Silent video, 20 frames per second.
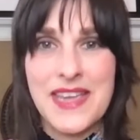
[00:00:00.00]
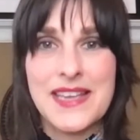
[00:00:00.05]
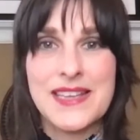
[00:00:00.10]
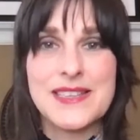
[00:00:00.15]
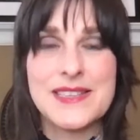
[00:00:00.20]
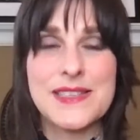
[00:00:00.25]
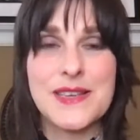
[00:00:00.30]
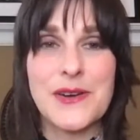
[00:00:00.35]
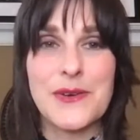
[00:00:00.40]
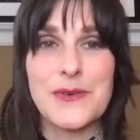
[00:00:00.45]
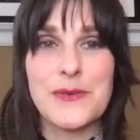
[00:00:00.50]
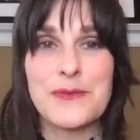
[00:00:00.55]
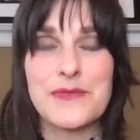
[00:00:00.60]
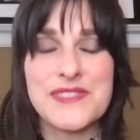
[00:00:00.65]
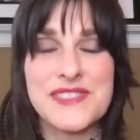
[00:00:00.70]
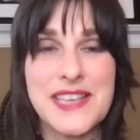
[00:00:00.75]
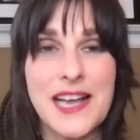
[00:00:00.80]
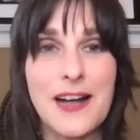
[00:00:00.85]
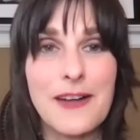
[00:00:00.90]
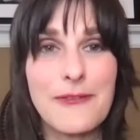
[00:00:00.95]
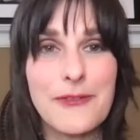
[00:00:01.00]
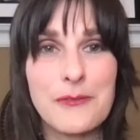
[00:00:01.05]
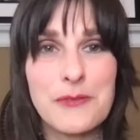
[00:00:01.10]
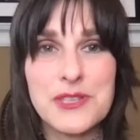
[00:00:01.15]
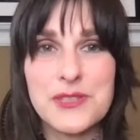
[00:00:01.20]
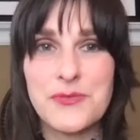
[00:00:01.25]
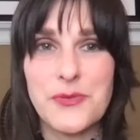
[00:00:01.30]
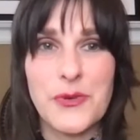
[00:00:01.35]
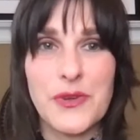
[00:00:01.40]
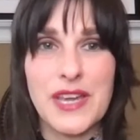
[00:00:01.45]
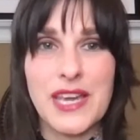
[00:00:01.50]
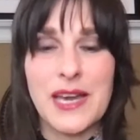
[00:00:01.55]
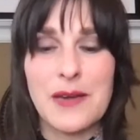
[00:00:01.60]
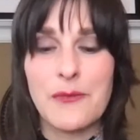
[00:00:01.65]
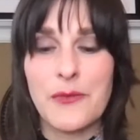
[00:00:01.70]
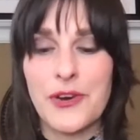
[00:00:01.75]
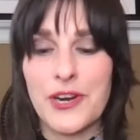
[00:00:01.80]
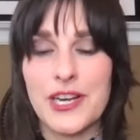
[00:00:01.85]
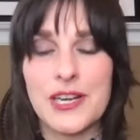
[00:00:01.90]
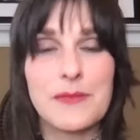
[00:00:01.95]
So Self-Image Bootcamp,
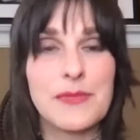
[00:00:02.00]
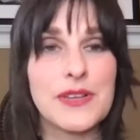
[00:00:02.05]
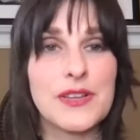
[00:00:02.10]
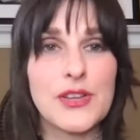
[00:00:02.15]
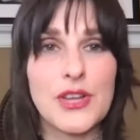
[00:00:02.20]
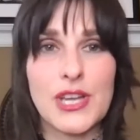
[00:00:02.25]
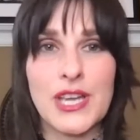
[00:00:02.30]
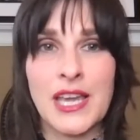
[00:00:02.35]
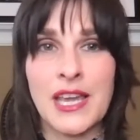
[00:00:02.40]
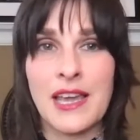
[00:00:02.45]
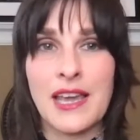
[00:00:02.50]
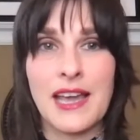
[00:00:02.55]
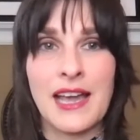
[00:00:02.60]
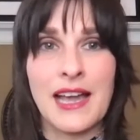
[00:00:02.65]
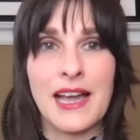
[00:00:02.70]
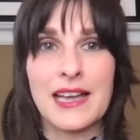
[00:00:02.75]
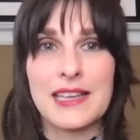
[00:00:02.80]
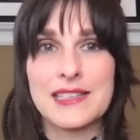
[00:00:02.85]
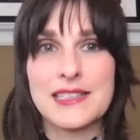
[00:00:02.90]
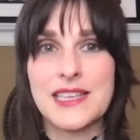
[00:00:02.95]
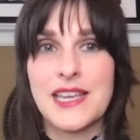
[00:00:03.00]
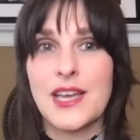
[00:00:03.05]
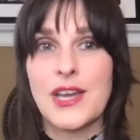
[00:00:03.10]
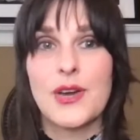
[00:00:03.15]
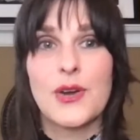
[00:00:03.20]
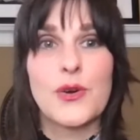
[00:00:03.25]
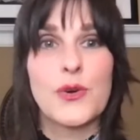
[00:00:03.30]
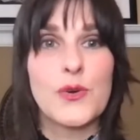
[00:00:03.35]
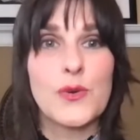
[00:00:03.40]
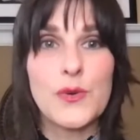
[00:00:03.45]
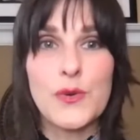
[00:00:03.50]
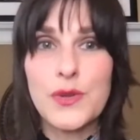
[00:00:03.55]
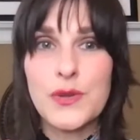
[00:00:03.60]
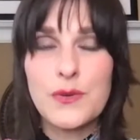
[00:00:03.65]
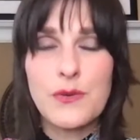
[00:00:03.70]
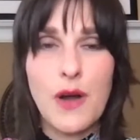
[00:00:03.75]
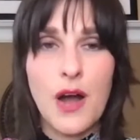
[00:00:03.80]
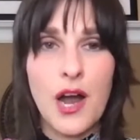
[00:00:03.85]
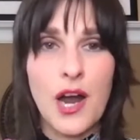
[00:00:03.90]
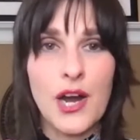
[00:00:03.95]
we're going to be looking at who
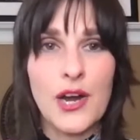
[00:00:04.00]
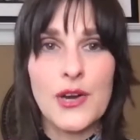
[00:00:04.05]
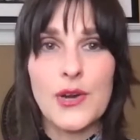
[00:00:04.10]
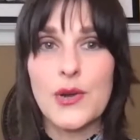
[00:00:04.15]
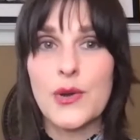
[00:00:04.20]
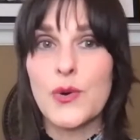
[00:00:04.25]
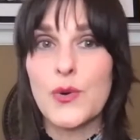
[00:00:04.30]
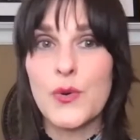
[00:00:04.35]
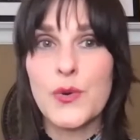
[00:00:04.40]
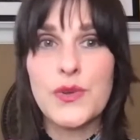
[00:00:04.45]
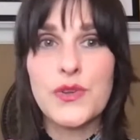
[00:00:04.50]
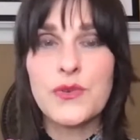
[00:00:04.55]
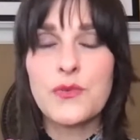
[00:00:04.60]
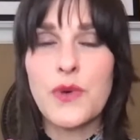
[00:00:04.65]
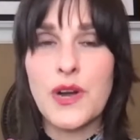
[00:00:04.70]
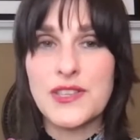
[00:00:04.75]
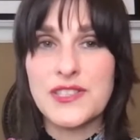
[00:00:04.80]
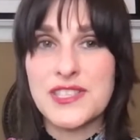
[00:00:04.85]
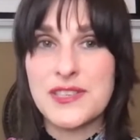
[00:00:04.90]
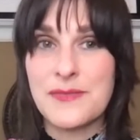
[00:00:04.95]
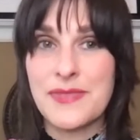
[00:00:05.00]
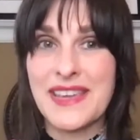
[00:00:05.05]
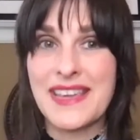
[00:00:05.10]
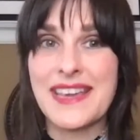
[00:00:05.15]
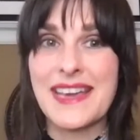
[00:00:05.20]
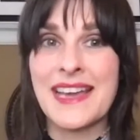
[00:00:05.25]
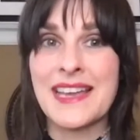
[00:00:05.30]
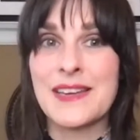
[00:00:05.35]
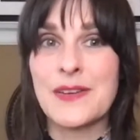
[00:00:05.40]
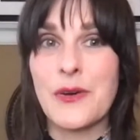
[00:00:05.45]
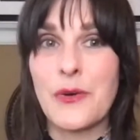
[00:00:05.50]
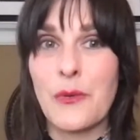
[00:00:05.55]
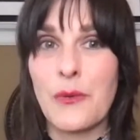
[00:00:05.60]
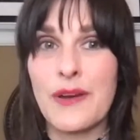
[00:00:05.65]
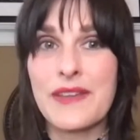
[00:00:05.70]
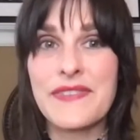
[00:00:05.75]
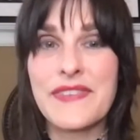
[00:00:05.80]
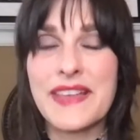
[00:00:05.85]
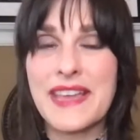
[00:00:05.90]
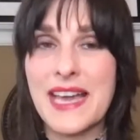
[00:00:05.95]
you are, who you want to be, and
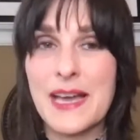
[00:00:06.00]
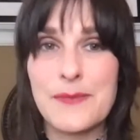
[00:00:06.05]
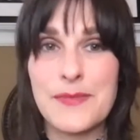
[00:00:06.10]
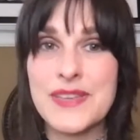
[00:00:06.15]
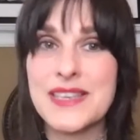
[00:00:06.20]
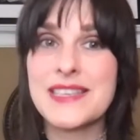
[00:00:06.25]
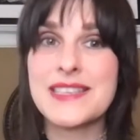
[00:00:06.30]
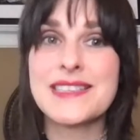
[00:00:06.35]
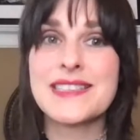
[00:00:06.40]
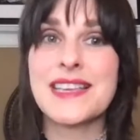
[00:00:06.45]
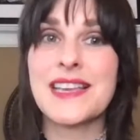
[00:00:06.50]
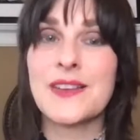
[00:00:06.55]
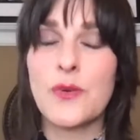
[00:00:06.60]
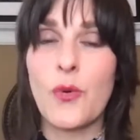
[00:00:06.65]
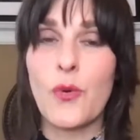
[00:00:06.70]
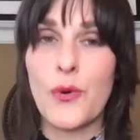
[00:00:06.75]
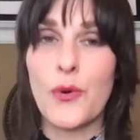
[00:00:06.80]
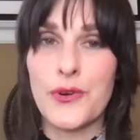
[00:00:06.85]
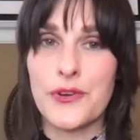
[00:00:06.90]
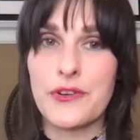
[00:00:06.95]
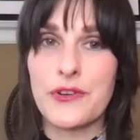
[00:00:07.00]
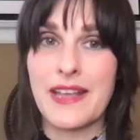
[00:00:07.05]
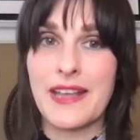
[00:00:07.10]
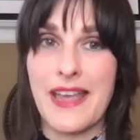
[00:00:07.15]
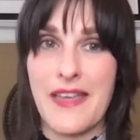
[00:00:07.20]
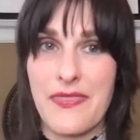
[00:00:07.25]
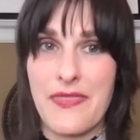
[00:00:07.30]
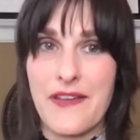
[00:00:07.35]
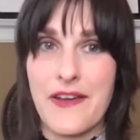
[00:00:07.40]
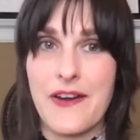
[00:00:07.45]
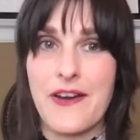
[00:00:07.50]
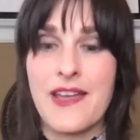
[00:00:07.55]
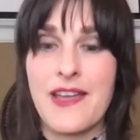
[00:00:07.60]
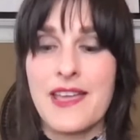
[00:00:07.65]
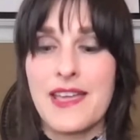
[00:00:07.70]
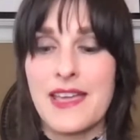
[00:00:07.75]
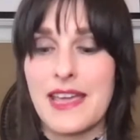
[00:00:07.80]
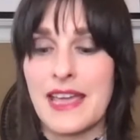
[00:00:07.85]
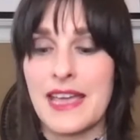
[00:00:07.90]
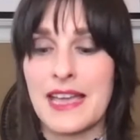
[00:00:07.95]
what the gap is in order to get there.
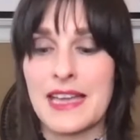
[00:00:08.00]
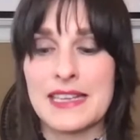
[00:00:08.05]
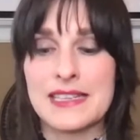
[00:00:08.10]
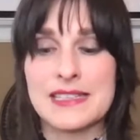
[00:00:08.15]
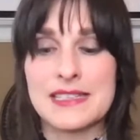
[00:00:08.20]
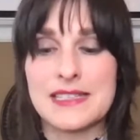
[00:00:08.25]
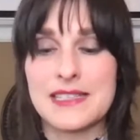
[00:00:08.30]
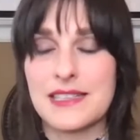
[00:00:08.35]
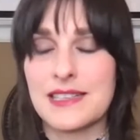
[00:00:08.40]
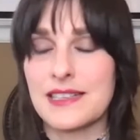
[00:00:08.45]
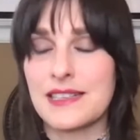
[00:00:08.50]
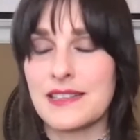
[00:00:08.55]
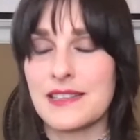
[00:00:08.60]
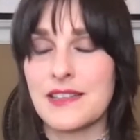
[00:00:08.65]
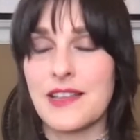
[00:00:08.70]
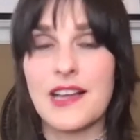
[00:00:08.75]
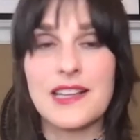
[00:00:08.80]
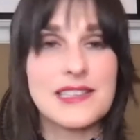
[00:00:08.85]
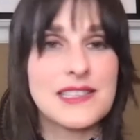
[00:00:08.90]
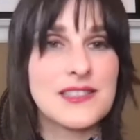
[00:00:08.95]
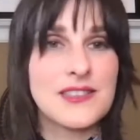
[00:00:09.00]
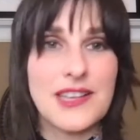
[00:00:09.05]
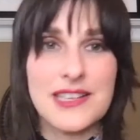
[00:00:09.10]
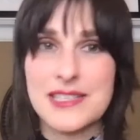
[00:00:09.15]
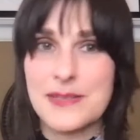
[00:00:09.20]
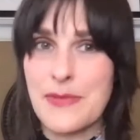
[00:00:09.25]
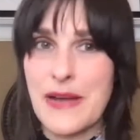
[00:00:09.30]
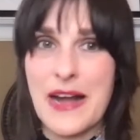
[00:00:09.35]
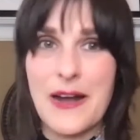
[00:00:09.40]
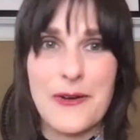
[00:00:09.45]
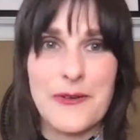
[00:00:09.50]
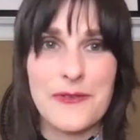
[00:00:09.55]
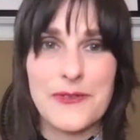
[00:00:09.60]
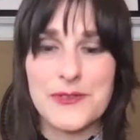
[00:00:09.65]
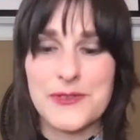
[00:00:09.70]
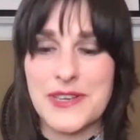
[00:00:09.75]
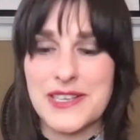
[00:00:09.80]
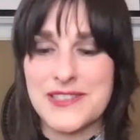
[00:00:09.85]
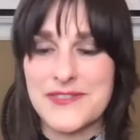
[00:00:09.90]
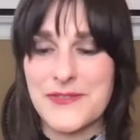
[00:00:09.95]
And lots of powerful
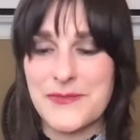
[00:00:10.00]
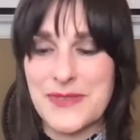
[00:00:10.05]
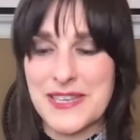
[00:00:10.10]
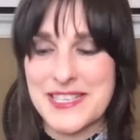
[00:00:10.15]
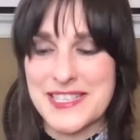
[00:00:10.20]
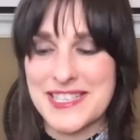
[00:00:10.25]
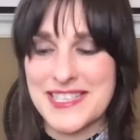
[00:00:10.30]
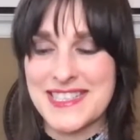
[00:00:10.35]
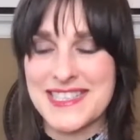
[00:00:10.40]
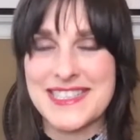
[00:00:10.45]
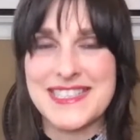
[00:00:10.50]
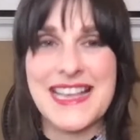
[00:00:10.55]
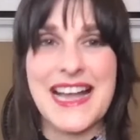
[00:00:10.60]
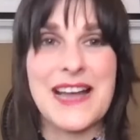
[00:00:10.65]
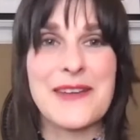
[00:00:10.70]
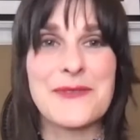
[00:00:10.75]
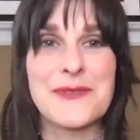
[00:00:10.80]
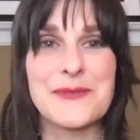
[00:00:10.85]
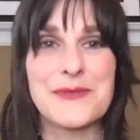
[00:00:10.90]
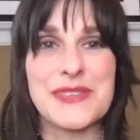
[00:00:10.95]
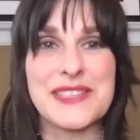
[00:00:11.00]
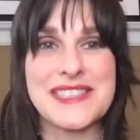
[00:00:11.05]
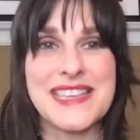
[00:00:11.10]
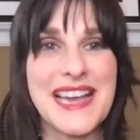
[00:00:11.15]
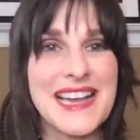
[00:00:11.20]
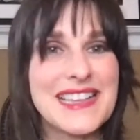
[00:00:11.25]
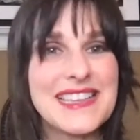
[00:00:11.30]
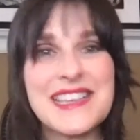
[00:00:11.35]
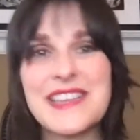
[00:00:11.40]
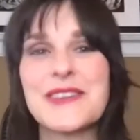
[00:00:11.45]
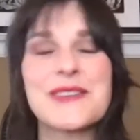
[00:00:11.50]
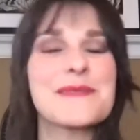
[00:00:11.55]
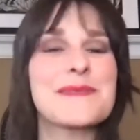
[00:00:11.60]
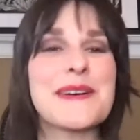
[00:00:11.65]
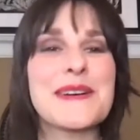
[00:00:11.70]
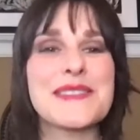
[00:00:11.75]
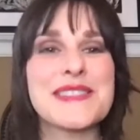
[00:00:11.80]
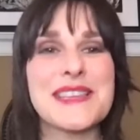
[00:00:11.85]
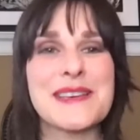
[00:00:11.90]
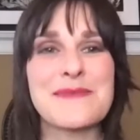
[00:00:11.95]
transformations. I will be telling you
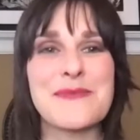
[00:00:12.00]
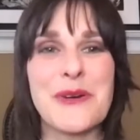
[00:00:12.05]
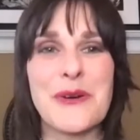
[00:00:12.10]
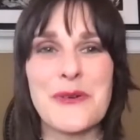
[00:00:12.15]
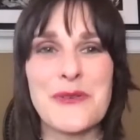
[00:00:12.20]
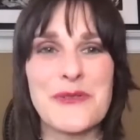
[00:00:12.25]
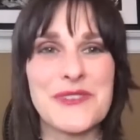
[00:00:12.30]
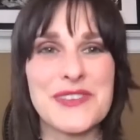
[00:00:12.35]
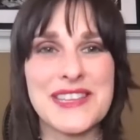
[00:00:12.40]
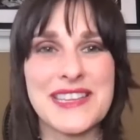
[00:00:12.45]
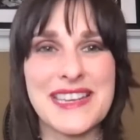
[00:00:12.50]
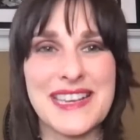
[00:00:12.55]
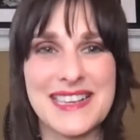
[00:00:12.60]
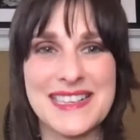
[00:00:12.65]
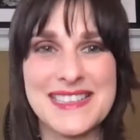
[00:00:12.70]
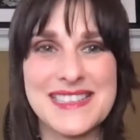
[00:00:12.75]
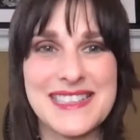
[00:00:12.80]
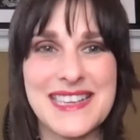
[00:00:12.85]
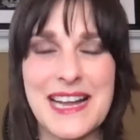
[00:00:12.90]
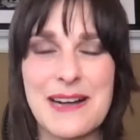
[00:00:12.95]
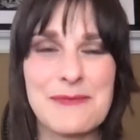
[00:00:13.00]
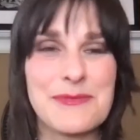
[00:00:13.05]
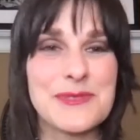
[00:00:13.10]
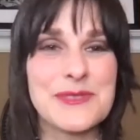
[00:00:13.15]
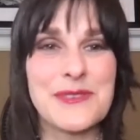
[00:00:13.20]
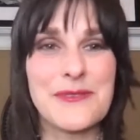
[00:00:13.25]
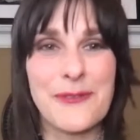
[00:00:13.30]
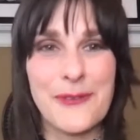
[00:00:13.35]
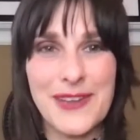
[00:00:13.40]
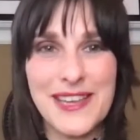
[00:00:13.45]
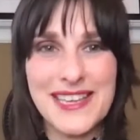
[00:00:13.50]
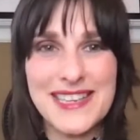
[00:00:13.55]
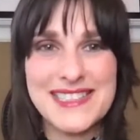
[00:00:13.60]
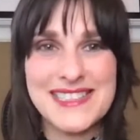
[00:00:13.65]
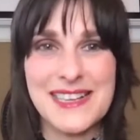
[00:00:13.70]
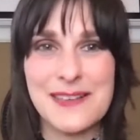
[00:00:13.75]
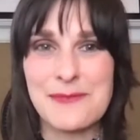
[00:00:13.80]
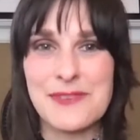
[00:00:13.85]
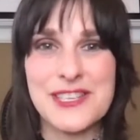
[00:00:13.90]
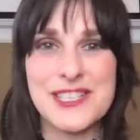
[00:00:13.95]
about them over the next couple of weeks.
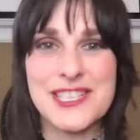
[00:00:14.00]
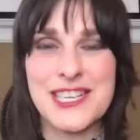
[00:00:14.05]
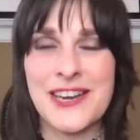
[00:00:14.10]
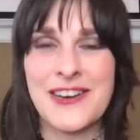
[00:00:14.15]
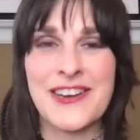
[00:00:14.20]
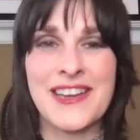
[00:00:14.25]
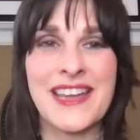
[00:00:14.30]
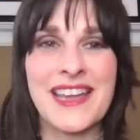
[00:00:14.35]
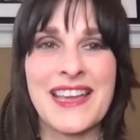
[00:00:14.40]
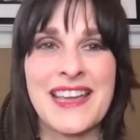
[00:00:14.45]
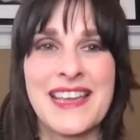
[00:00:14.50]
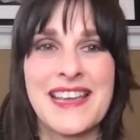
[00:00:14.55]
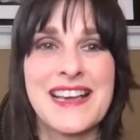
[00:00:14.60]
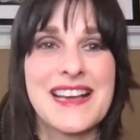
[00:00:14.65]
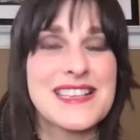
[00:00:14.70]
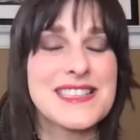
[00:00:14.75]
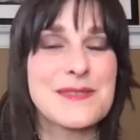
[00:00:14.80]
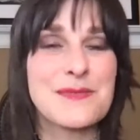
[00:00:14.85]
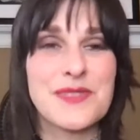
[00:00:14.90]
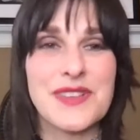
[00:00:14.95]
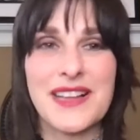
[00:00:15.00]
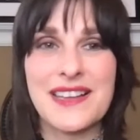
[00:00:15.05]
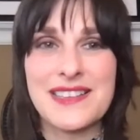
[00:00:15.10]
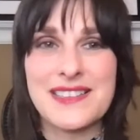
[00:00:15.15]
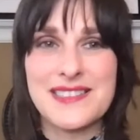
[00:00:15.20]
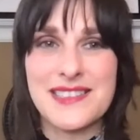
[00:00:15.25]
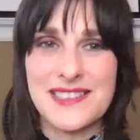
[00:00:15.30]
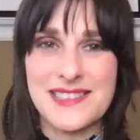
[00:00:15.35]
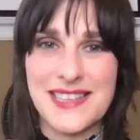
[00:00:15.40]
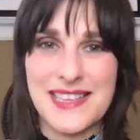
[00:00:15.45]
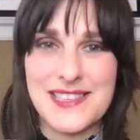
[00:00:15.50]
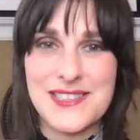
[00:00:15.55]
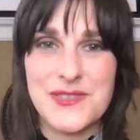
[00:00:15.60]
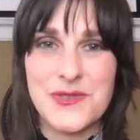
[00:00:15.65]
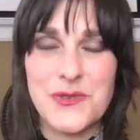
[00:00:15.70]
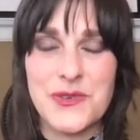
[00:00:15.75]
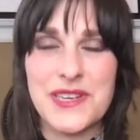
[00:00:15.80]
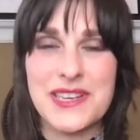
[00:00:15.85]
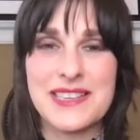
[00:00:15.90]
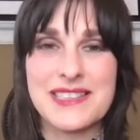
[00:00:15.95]
I'll be sharing some client success
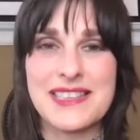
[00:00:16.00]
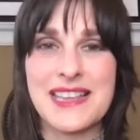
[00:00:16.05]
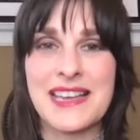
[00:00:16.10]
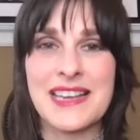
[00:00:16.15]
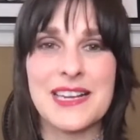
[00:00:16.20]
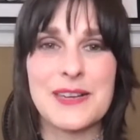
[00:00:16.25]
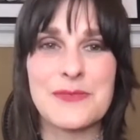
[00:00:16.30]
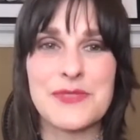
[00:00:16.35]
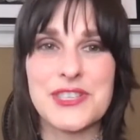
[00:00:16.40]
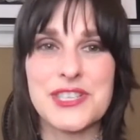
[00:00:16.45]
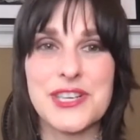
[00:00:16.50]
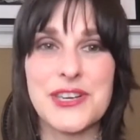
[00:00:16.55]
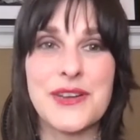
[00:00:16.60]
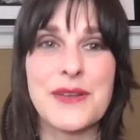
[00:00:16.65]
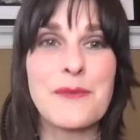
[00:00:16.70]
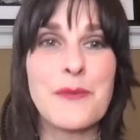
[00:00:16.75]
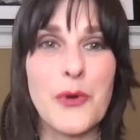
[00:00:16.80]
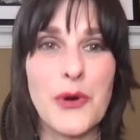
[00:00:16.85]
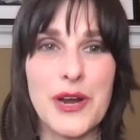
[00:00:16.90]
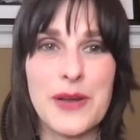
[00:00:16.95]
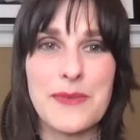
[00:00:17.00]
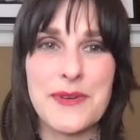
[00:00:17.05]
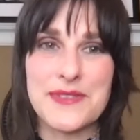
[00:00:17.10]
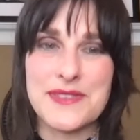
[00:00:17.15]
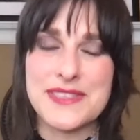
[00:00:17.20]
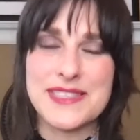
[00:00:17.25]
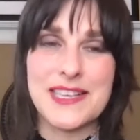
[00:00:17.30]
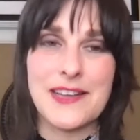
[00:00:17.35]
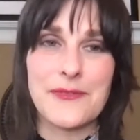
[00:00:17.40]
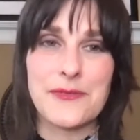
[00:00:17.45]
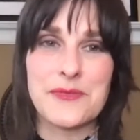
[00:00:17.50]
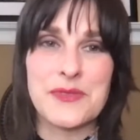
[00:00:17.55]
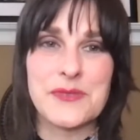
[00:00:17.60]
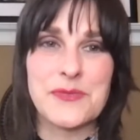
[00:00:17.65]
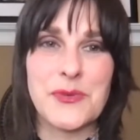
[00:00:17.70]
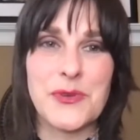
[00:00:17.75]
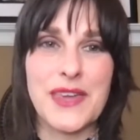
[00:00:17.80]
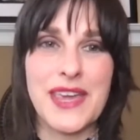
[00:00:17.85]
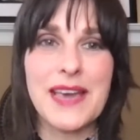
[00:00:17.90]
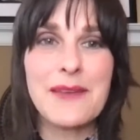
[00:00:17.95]
stories, and I'll be sharing more about the Self-Image
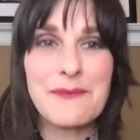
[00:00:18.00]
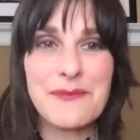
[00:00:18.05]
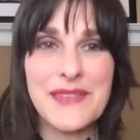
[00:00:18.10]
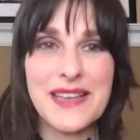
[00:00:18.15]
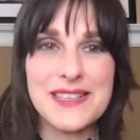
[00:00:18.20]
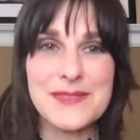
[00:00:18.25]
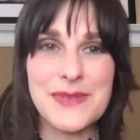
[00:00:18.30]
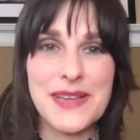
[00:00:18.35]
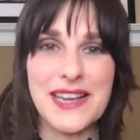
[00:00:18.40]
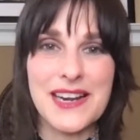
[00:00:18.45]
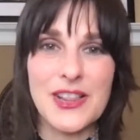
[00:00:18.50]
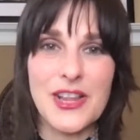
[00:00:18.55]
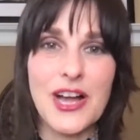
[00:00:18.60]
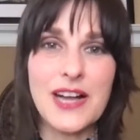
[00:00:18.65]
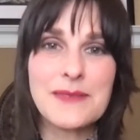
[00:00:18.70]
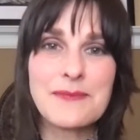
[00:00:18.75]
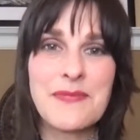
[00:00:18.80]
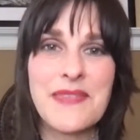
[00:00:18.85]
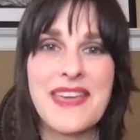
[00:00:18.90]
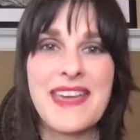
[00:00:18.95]
Bootcamp as we get along.